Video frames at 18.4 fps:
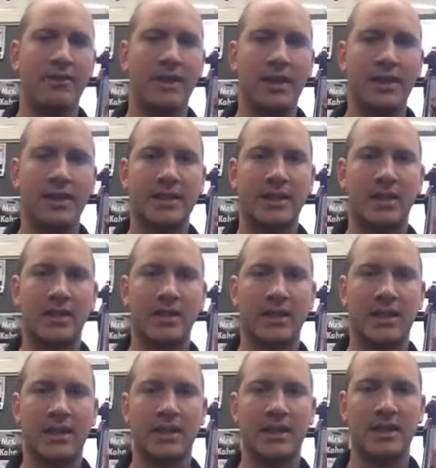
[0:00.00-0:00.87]
That
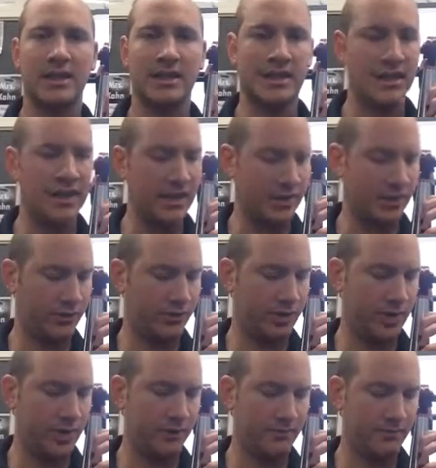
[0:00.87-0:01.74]
starts on the D
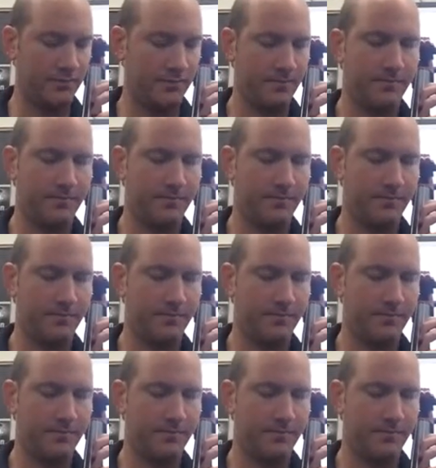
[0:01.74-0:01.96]
string,